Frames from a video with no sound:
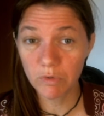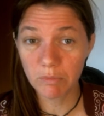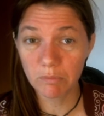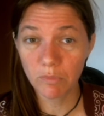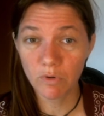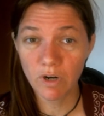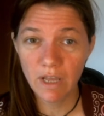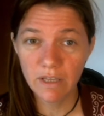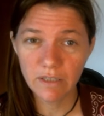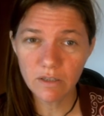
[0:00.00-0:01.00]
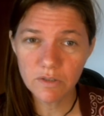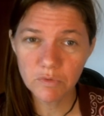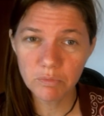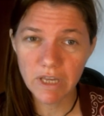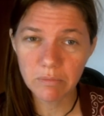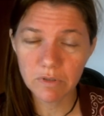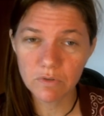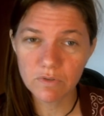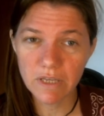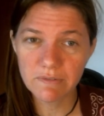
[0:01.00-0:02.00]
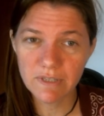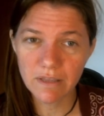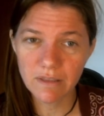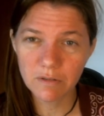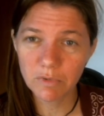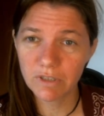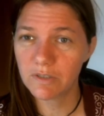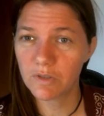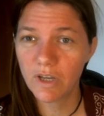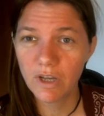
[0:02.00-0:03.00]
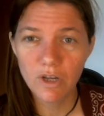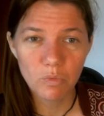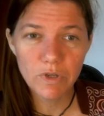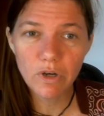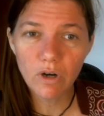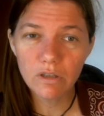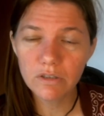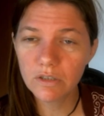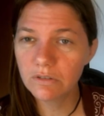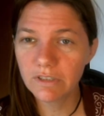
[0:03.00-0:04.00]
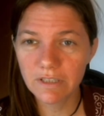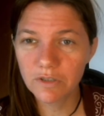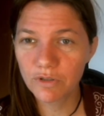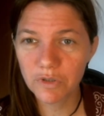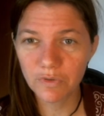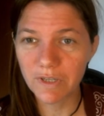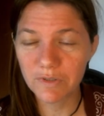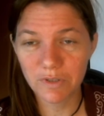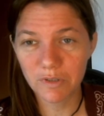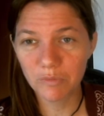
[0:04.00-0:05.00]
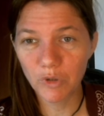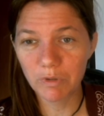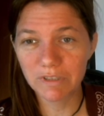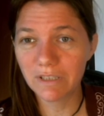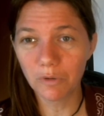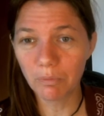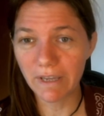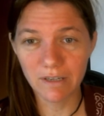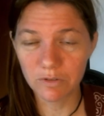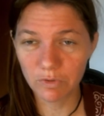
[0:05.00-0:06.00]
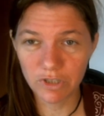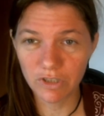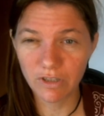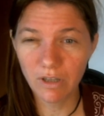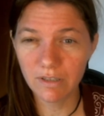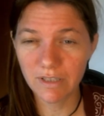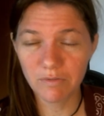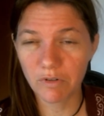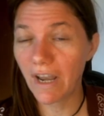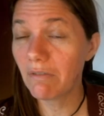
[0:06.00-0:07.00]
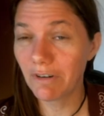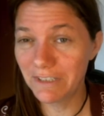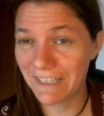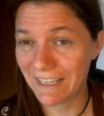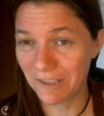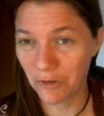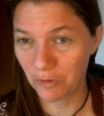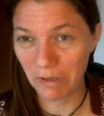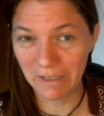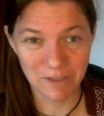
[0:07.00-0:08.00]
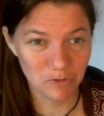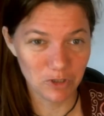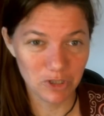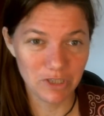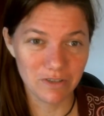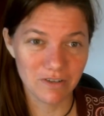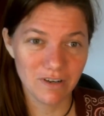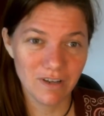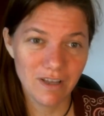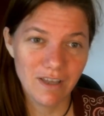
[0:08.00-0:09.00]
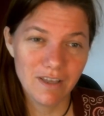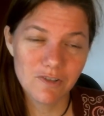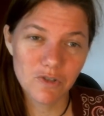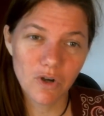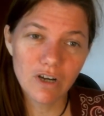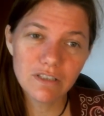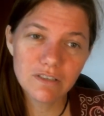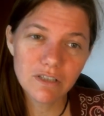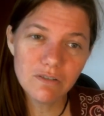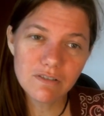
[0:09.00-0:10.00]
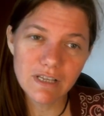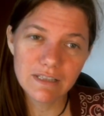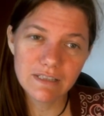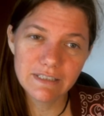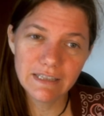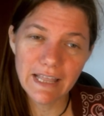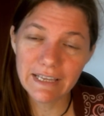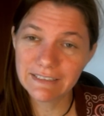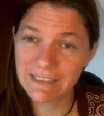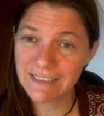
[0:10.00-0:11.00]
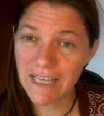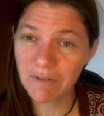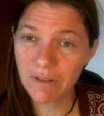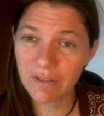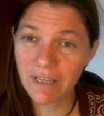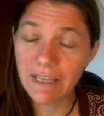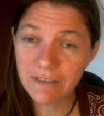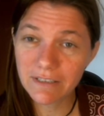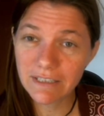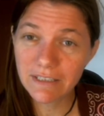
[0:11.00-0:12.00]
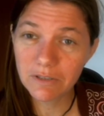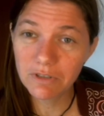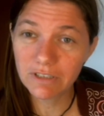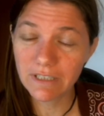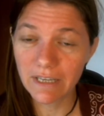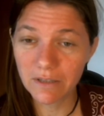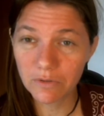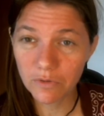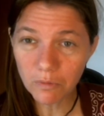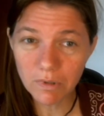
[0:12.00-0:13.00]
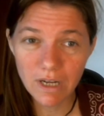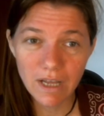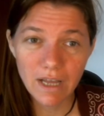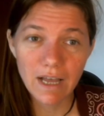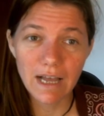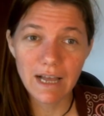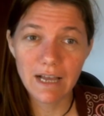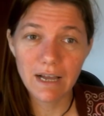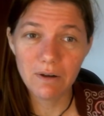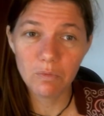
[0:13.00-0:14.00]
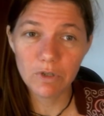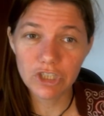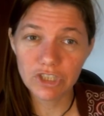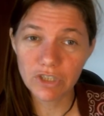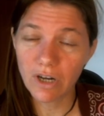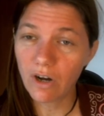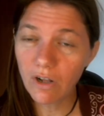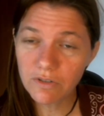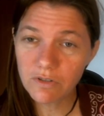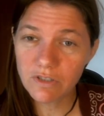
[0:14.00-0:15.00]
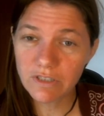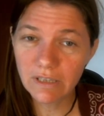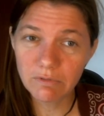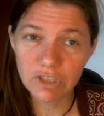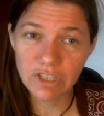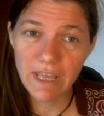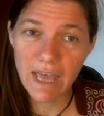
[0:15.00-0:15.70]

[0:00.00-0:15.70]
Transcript: a bit more. They also would be able to save something, but as we all know, the interest rates at the moment, they don't make us rich at all, and they were never intended to make us rich neither. So on it goes until like the eighth, including the eighth group, which they